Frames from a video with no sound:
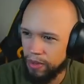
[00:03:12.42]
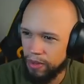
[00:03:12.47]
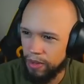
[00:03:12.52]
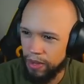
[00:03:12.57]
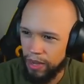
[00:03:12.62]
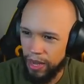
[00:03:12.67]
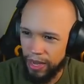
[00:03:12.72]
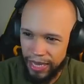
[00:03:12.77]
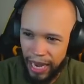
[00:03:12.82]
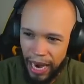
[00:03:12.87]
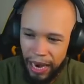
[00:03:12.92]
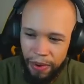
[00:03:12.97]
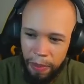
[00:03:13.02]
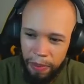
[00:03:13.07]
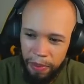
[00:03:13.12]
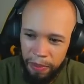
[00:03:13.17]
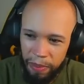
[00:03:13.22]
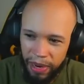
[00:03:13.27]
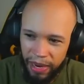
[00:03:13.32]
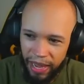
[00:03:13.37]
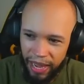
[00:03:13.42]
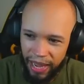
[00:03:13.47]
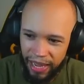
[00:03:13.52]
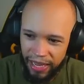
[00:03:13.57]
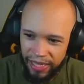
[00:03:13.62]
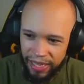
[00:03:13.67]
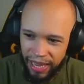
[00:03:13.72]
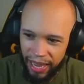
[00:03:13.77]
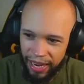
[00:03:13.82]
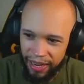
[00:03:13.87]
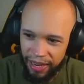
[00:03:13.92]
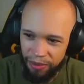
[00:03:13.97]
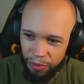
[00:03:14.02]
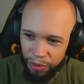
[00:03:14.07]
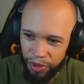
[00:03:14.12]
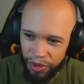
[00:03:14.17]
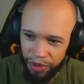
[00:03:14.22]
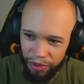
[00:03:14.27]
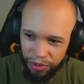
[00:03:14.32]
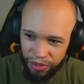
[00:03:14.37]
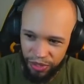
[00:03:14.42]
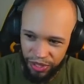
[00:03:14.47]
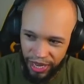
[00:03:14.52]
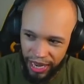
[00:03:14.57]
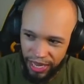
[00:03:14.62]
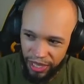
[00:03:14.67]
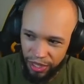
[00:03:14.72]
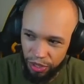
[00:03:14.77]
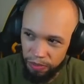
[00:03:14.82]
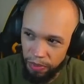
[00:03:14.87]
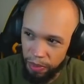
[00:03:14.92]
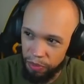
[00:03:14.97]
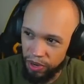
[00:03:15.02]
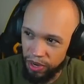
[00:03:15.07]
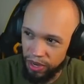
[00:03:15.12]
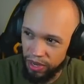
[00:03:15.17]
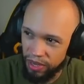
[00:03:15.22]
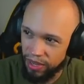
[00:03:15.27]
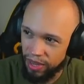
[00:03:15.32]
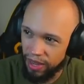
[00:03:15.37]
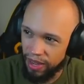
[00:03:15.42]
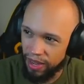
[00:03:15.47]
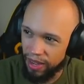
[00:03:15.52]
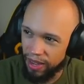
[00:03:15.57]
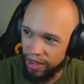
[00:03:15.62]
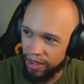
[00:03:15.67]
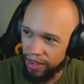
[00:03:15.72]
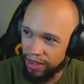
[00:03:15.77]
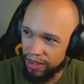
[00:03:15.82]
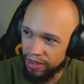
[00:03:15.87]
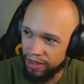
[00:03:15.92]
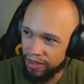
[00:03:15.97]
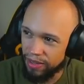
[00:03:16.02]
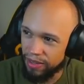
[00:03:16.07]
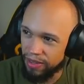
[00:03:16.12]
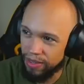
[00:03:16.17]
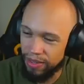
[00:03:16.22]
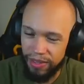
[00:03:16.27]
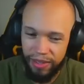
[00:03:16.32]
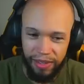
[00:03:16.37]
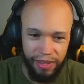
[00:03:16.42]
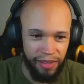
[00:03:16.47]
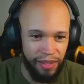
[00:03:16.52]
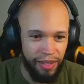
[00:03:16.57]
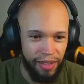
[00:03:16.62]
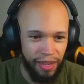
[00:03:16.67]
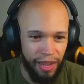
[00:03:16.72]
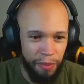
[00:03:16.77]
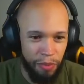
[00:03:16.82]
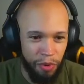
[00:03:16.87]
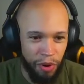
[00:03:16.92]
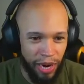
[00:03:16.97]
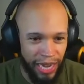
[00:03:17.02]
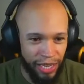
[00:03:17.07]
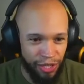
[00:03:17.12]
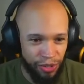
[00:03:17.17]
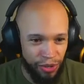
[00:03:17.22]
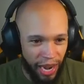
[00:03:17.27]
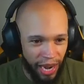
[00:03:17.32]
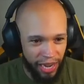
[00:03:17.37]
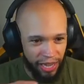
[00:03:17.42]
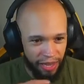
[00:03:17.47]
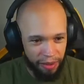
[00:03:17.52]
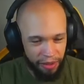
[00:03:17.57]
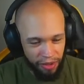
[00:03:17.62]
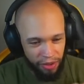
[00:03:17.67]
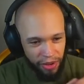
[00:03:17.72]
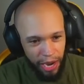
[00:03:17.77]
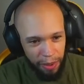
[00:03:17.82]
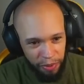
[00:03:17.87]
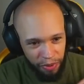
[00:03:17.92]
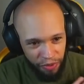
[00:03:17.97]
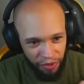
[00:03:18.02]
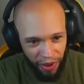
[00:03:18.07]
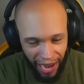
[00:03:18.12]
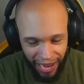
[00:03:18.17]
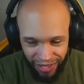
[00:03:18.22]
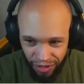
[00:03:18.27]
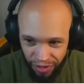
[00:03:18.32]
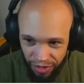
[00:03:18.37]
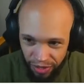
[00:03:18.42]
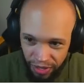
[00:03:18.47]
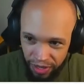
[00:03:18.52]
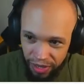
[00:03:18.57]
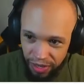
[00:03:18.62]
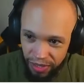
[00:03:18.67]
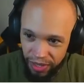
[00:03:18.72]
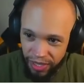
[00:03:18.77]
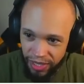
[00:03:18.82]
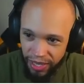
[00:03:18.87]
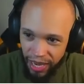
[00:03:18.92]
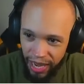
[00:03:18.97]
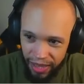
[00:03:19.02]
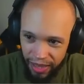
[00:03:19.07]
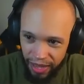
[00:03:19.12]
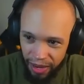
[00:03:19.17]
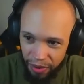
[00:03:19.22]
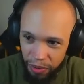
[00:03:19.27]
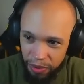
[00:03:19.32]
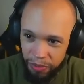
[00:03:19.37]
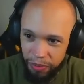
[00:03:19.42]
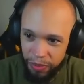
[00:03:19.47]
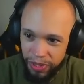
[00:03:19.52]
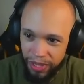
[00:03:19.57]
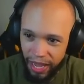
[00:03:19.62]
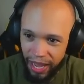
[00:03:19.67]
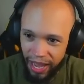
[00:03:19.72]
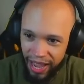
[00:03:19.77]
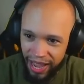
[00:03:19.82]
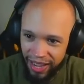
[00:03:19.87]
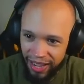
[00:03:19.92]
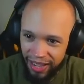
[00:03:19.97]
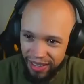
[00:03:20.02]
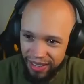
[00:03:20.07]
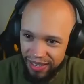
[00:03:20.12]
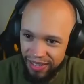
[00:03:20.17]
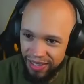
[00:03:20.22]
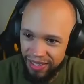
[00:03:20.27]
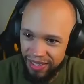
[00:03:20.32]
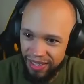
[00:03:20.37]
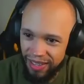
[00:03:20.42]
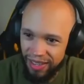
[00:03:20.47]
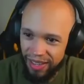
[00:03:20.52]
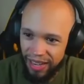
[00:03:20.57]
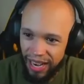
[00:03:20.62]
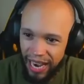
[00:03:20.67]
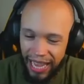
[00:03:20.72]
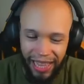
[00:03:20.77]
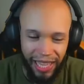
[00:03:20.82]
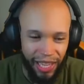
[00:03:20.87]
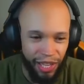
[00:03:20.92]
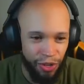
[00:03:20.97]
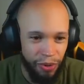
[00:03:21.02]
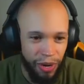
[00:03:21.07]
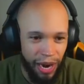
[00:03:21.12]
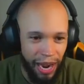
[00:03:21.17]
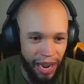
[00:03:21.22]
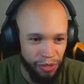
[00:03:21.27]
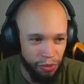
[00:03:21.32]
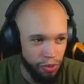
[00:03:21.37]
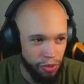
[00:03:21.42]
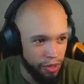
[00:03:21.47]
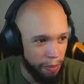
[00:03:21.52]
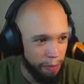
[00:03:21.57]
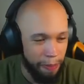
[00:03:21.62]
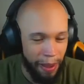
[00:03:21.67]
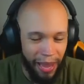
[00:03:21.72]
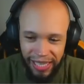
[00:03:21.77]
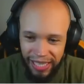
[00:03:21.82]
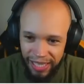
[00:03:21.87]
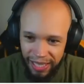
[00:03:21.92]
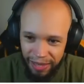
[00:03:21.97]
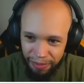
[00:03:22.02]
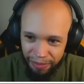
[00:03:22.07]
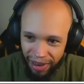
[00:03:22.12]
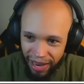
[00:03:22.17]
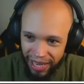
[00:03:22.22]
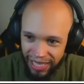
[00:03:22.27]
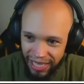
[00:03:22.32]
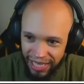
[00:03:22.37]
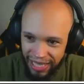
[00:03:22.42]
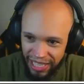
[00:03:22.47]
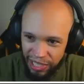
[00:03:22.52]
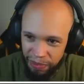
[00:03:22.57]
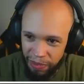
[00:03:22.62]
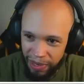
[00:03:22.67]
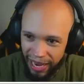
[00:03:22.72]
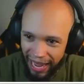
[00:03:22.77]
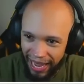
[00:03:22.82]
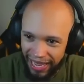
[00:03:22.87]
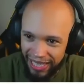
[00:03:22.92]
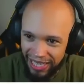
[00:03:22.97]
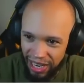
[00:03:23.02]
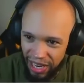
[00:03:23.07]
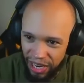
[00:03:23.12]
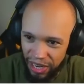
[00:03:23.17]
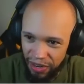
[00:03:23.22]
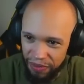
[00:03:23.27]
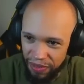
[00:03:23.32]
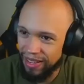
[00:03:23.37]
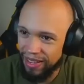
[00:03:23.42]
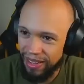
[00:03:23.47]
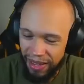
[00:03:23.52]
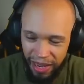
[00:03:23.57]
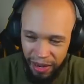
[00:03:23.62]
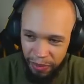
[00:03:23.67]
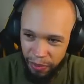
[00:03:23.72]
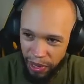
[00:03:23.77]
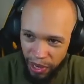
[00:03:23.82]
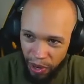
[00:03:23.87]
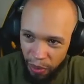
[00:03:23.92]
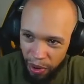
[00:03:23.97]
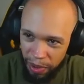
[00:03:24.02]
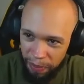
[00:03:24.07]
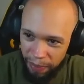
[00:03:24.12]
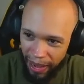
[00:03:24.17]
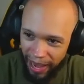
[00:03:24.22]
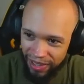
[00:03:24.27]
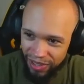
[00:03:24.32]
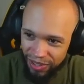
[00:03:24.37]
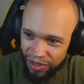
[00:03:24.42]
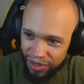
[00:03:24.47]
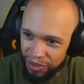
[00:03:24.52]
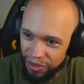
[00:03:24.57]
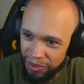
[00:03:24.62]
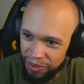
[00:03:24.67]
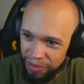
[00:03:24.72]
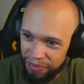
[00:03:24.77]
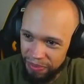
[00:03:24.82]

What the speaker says: Yeah, Dire Rabbitmon Ace had it where you just gain 2 memory. Yeah. Come on, guys. You gotta be fast on the take there. What the heck? I thought you guys were the best and the brightest that Digimon had to offer. Anyway, going back to